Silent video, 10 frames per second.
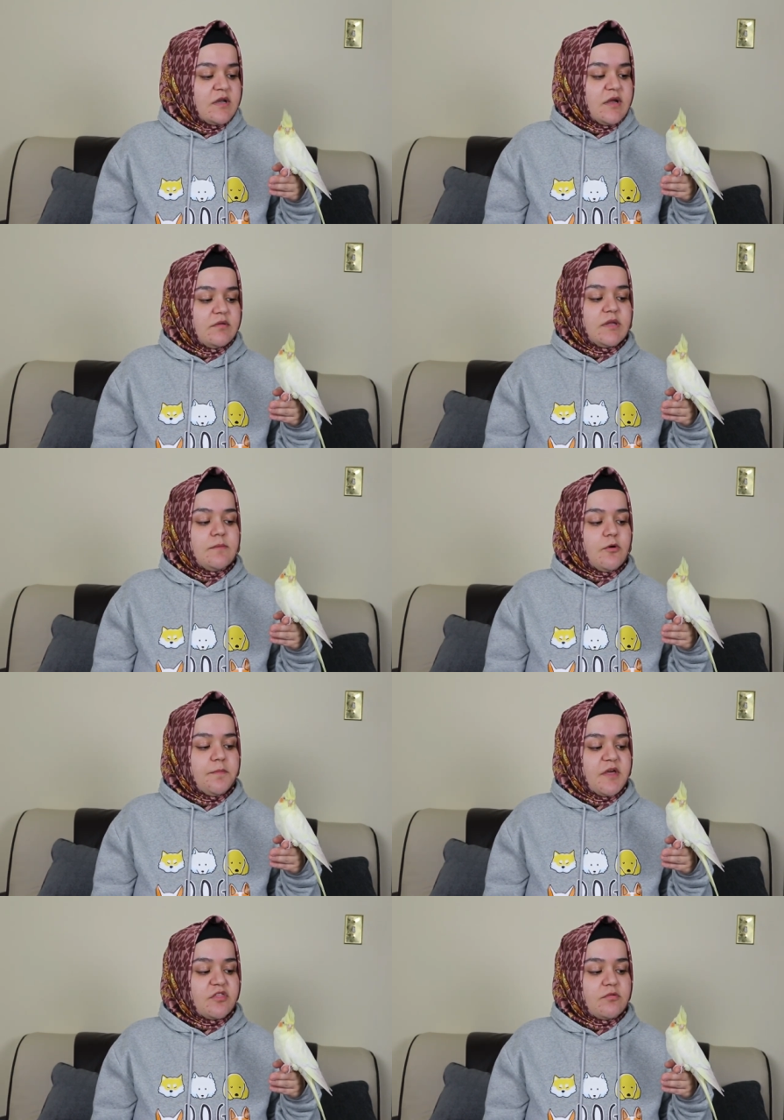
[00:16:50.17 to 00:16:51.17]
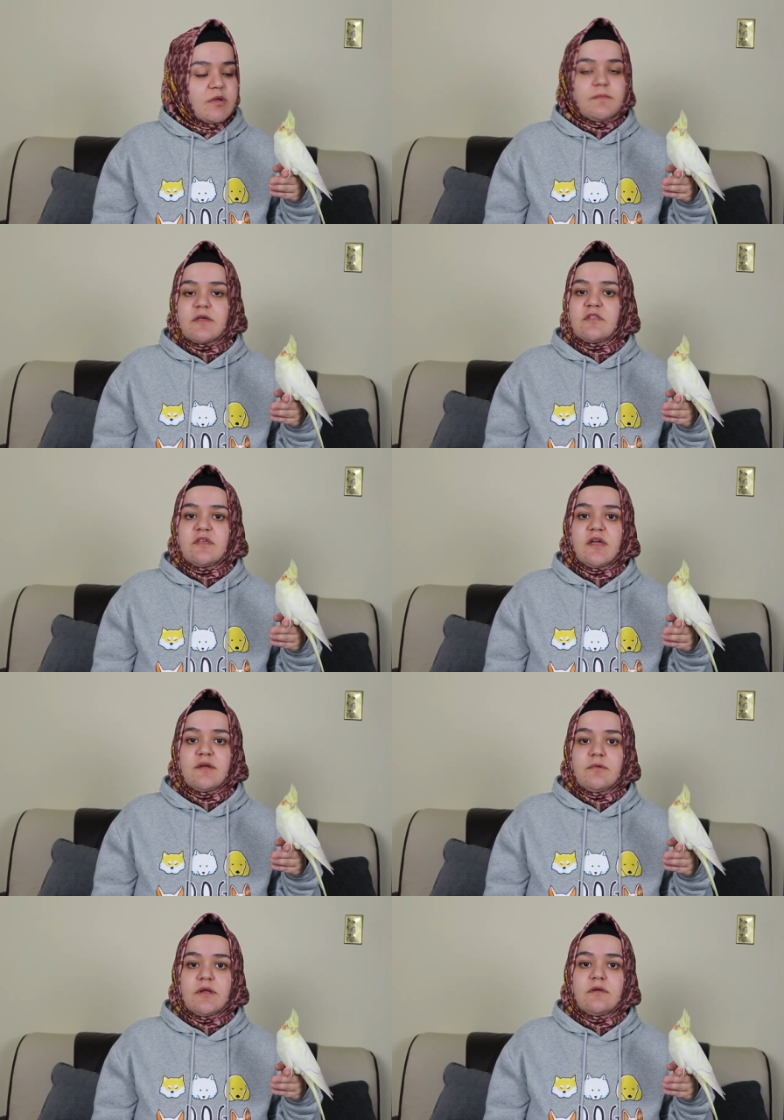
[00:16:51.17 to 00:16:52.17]
now Limon passed away because he
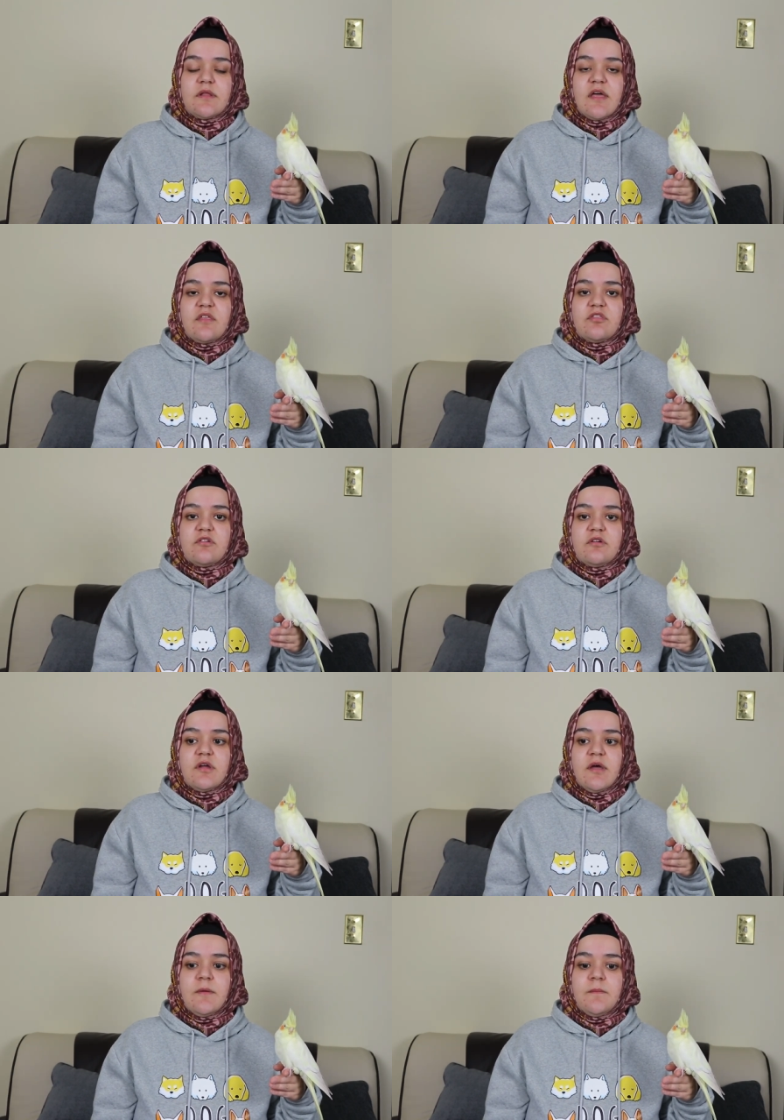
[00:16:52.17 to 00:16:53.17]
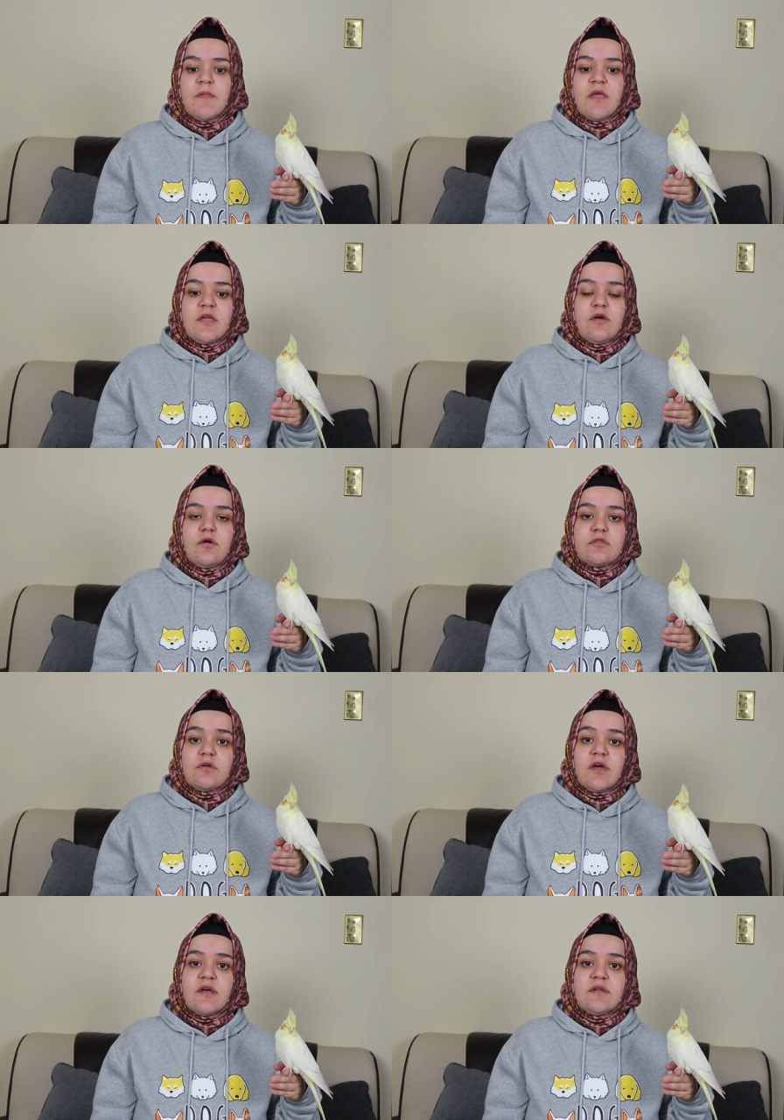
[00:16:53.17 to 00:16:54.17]
had renal cancer um, he also
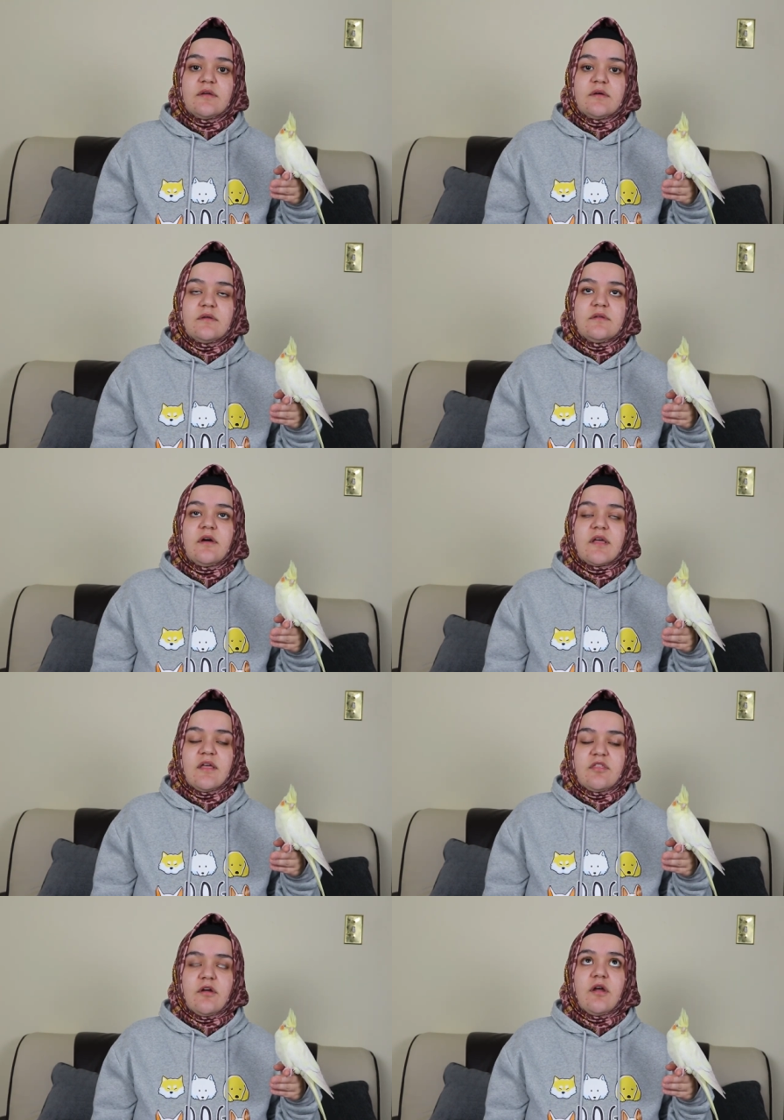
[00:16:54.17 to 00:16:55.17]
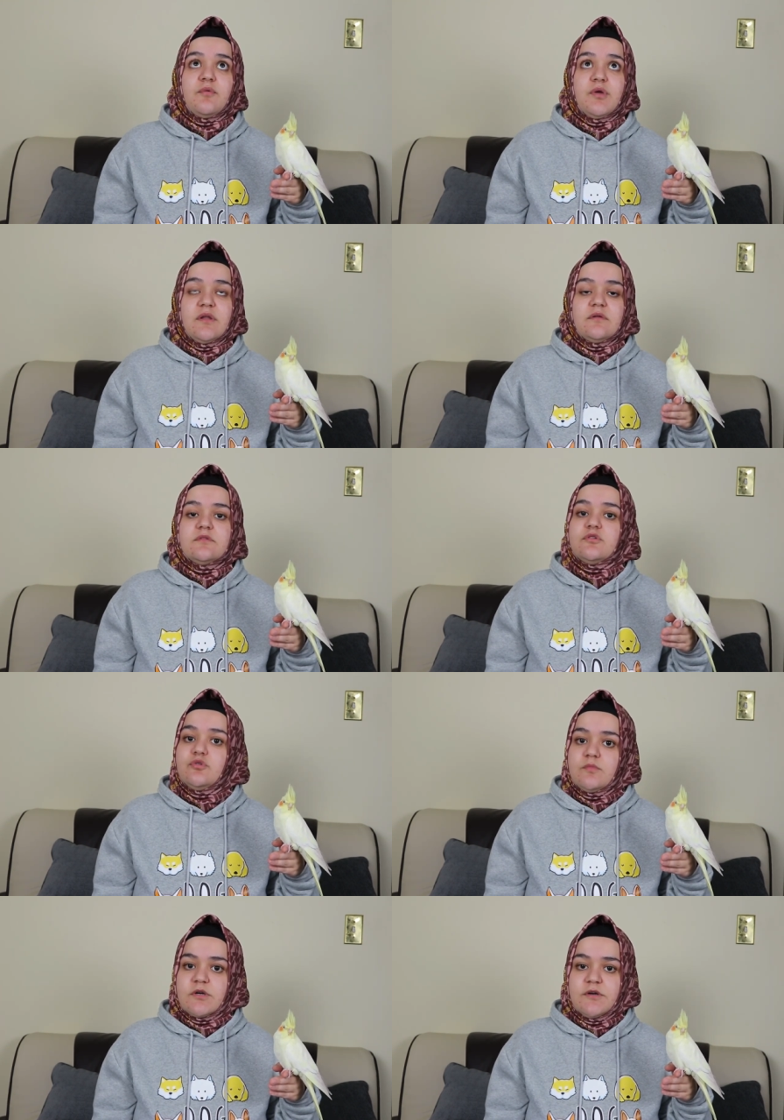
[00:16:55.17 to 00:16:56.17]
had not cancer a renal
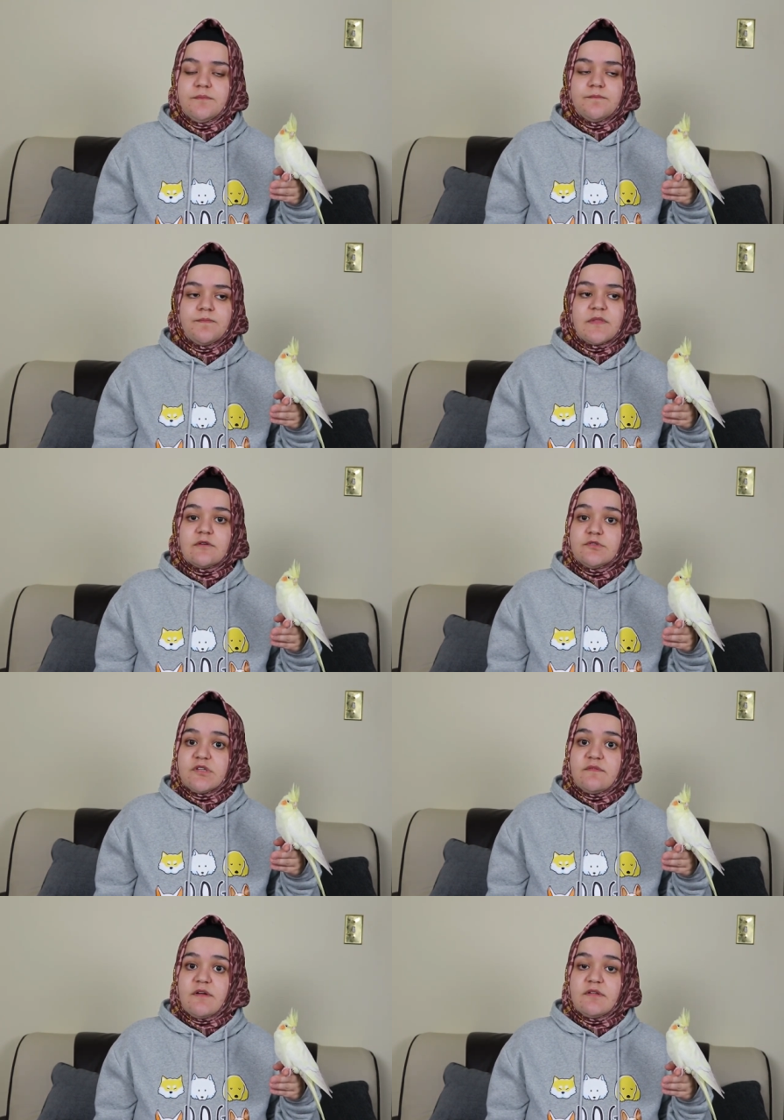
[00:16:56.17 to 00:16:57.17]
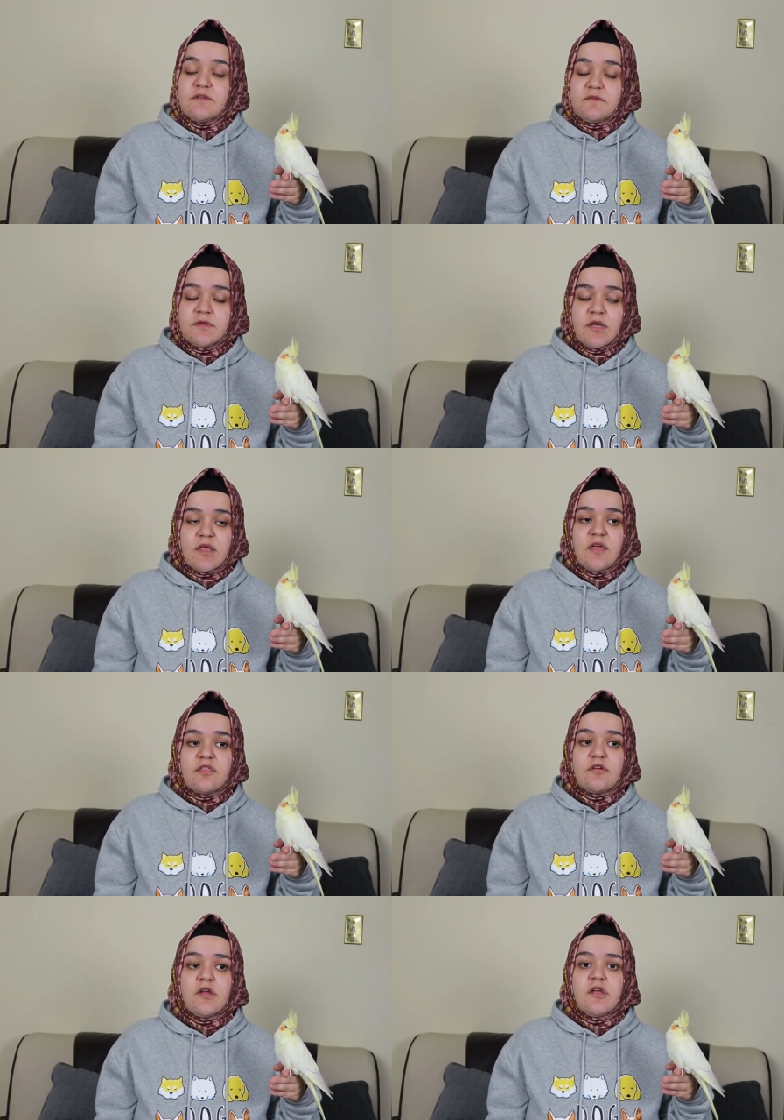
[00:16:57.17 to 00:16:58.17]
tumor which is very different than
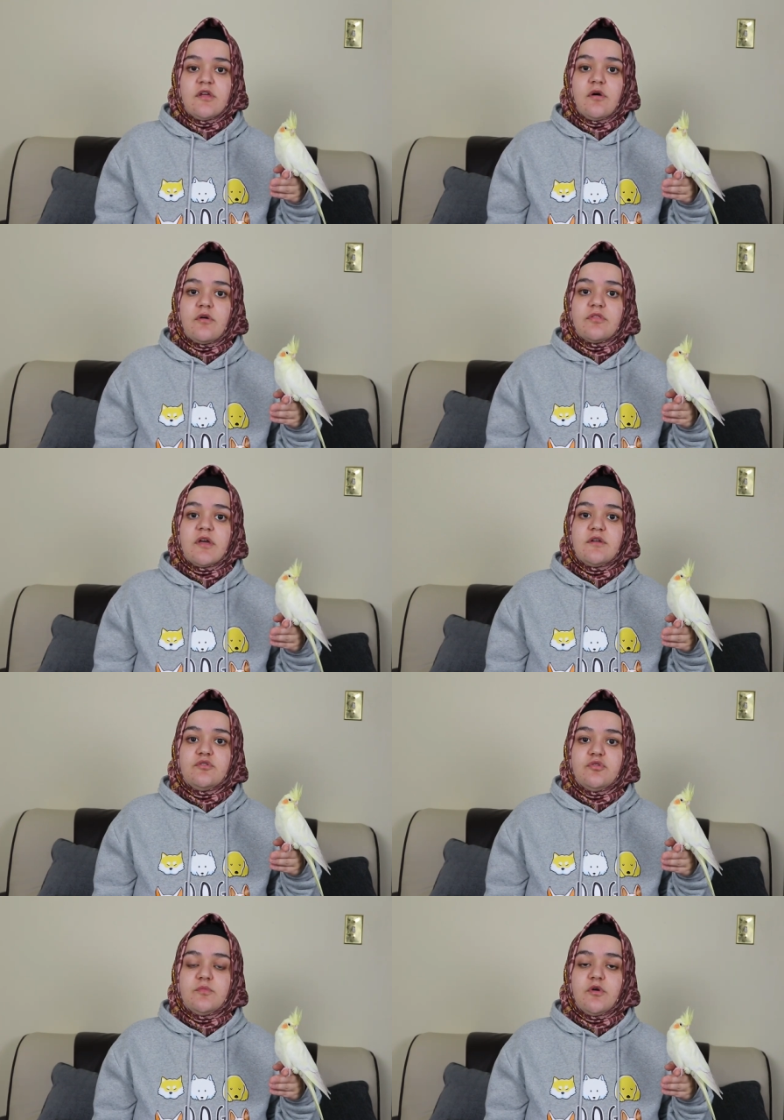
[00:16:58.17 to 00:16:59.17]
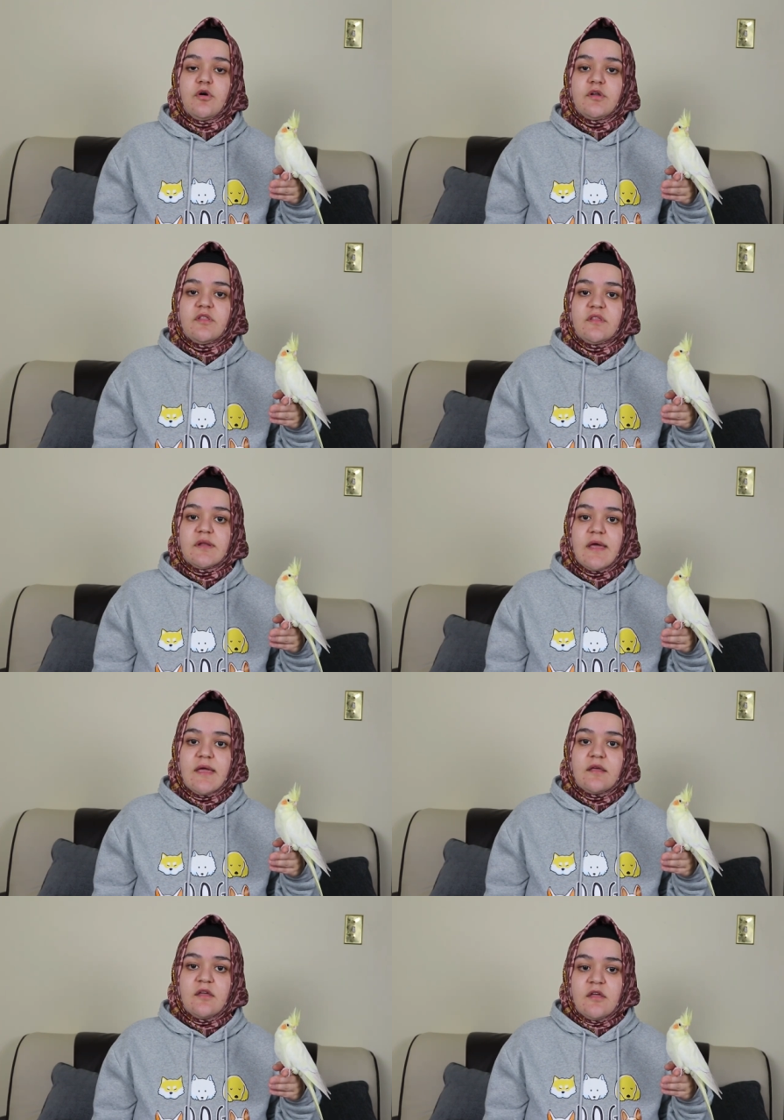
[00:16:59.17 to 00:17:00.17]
cancer. He also had a tumor on his
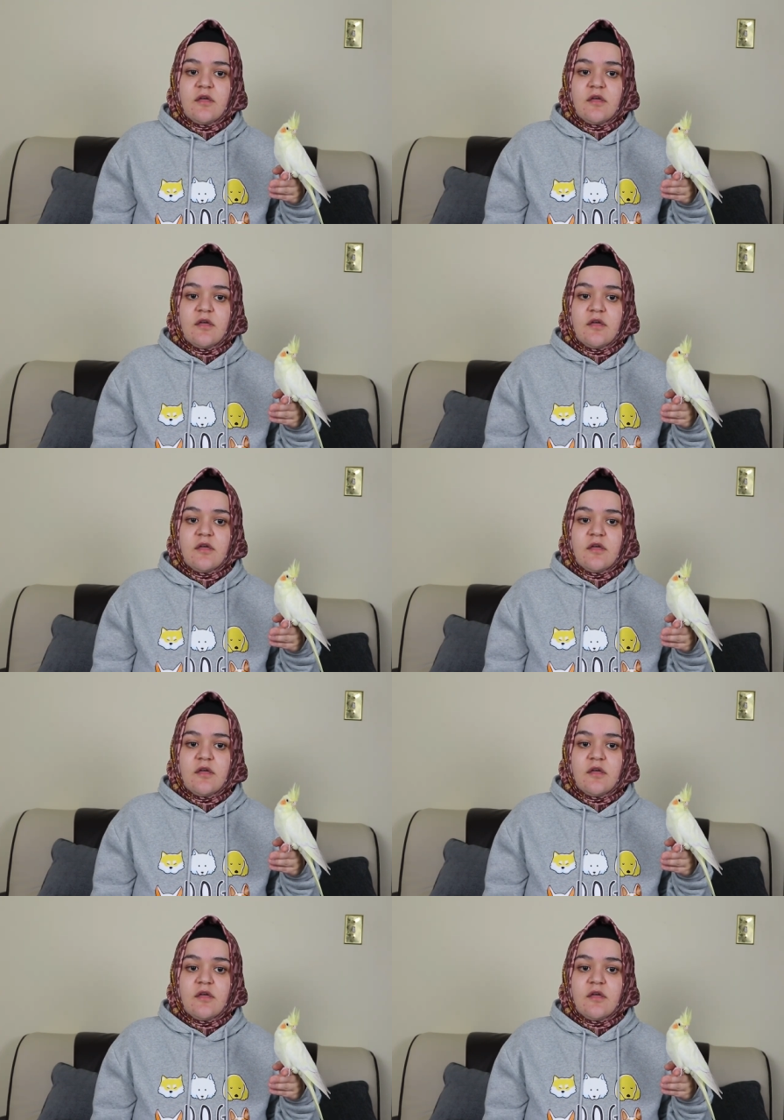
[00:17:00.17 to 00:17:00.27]
leg.